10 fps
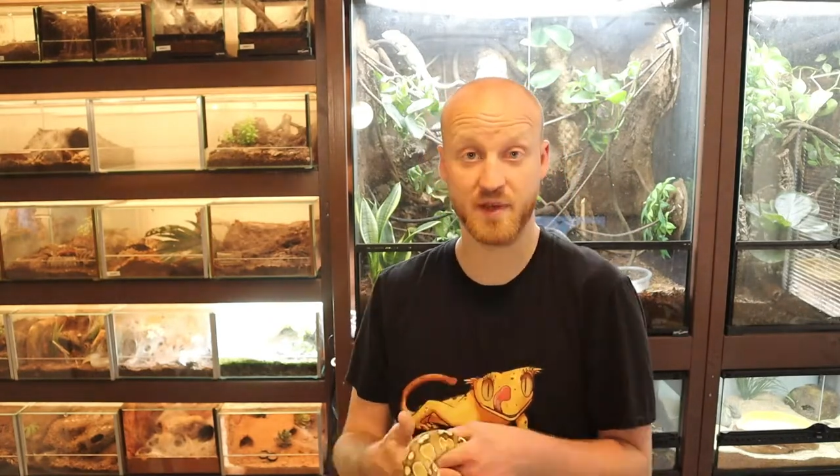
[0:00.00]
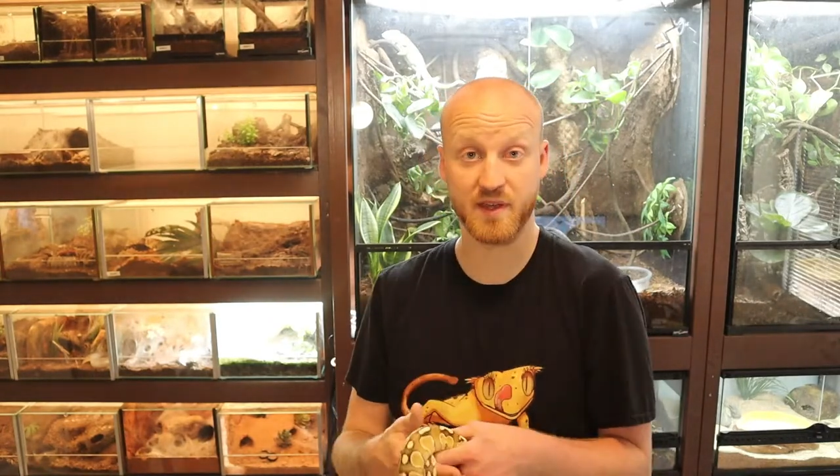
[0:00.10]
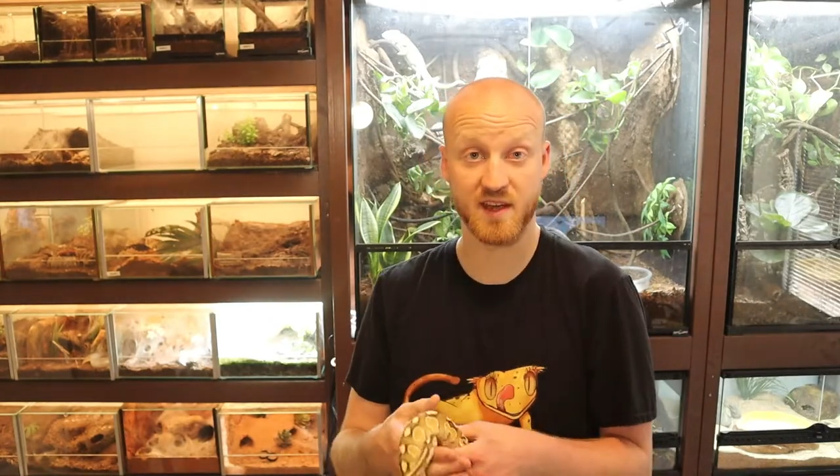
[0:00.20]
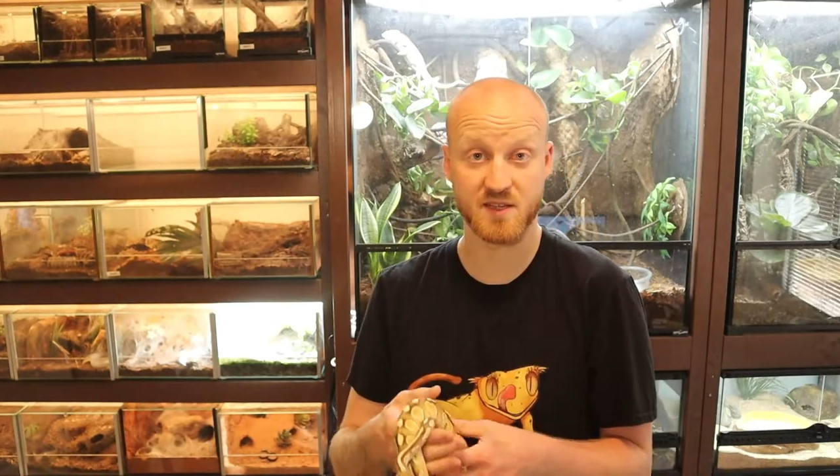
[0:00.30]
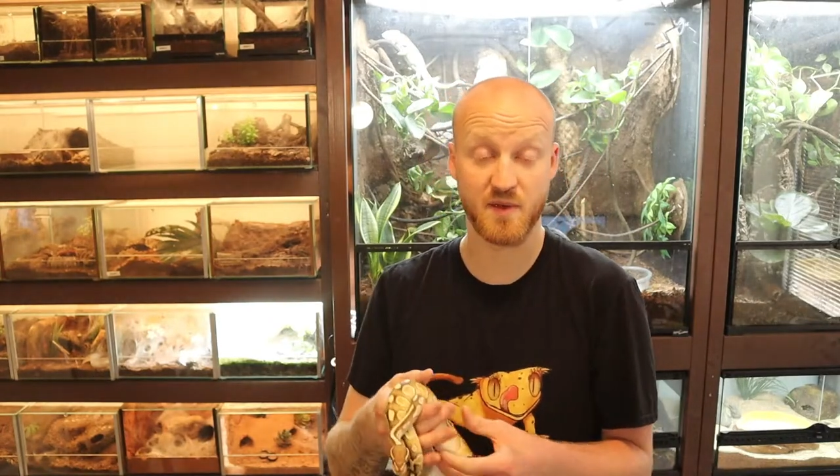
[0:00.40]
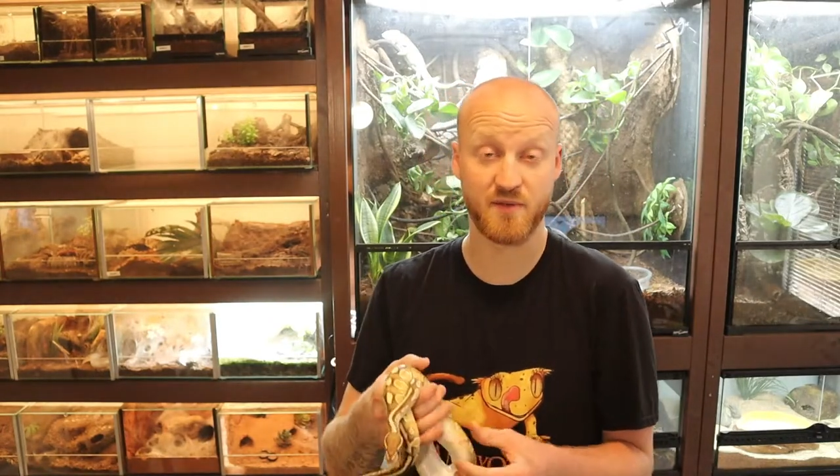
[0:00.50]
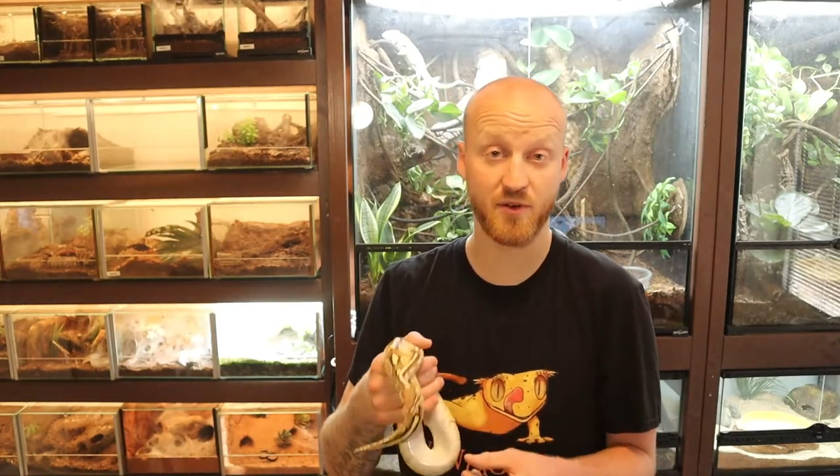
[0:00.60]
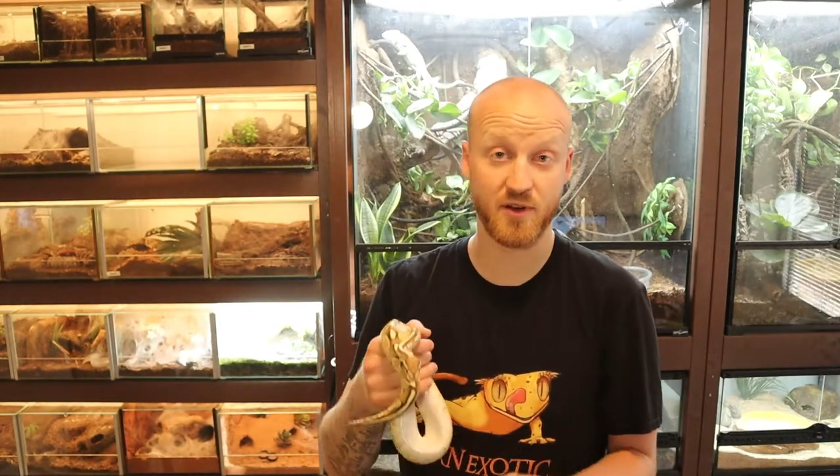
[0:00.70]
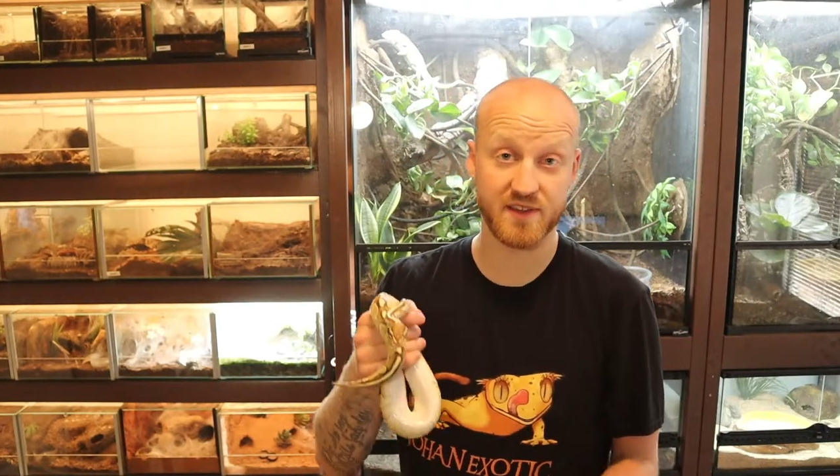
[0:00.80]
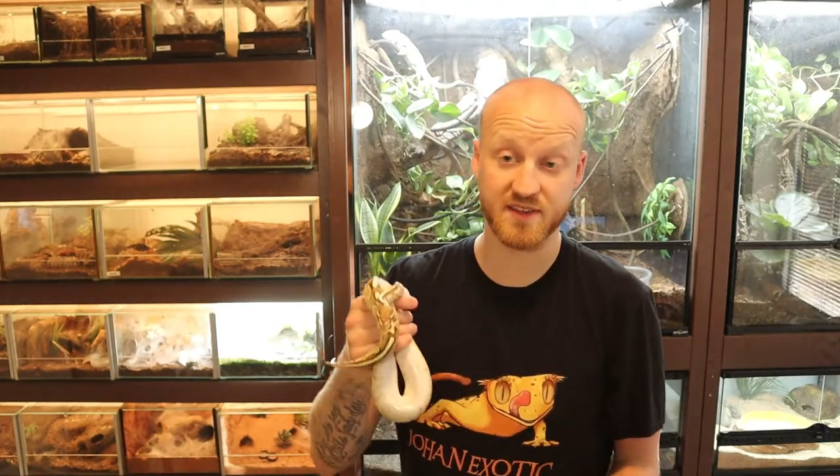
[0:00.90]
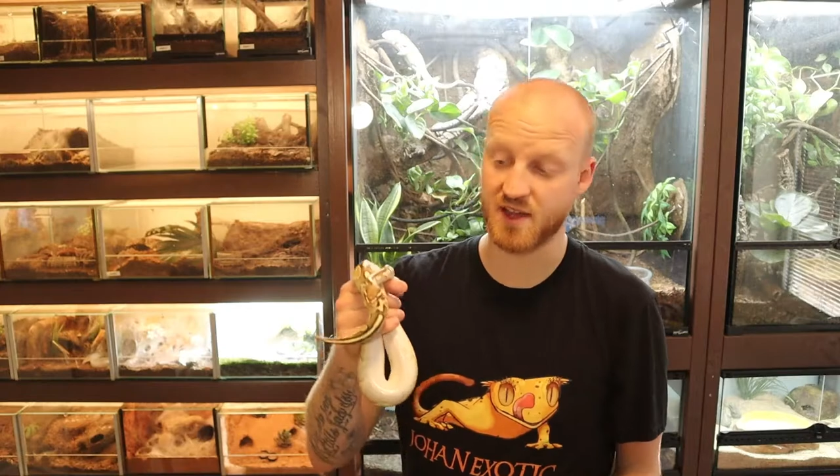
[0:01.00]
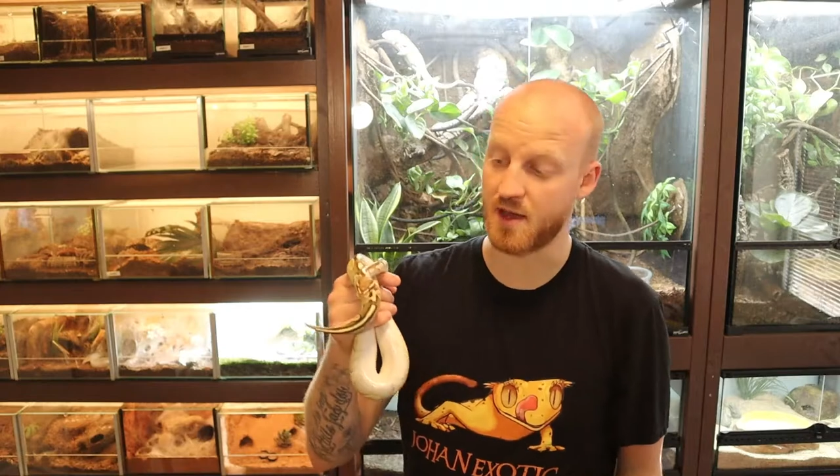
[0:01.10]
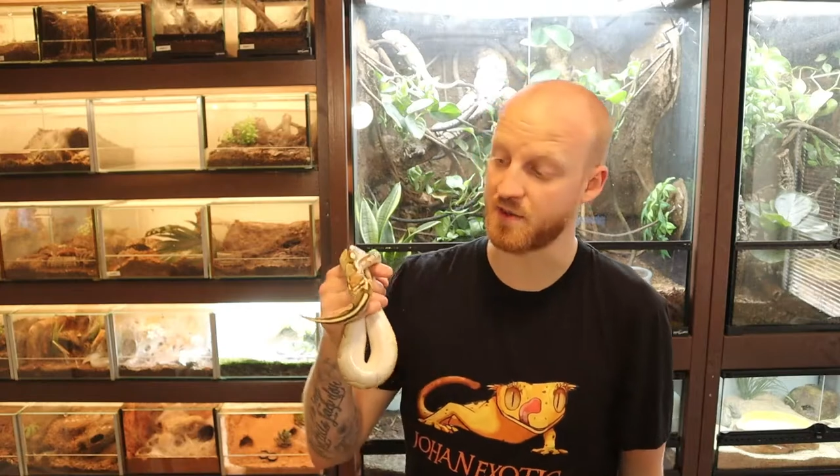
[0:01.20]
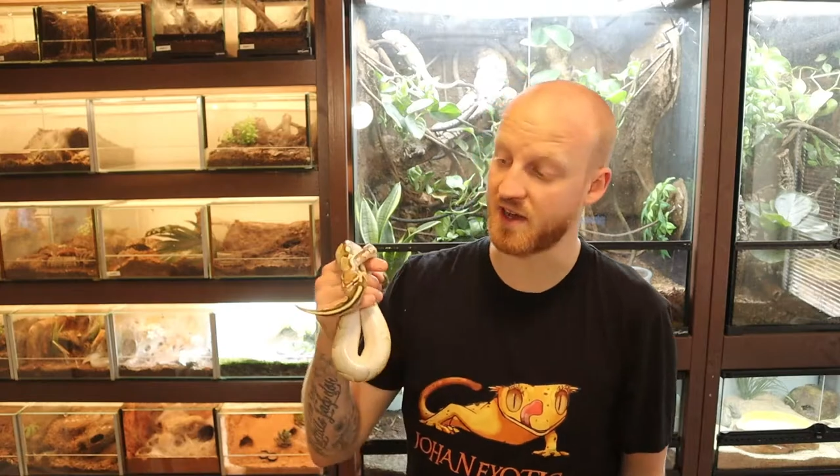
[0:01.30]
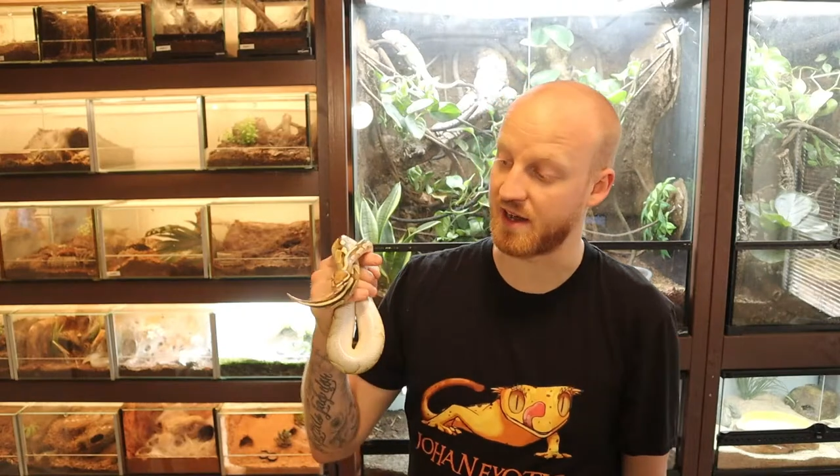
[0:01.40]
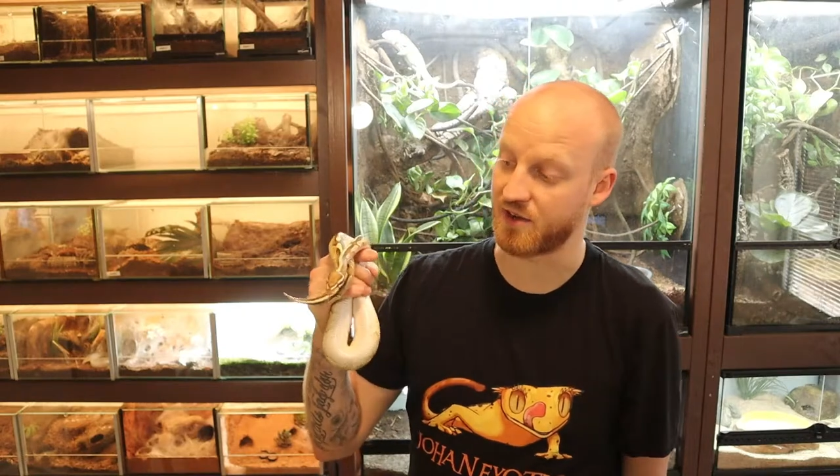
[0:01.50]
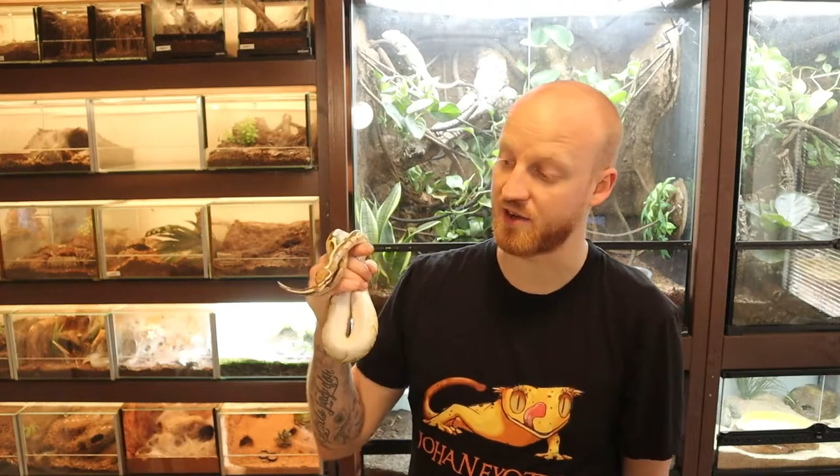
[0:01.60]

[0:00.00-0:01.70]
because before this upgrade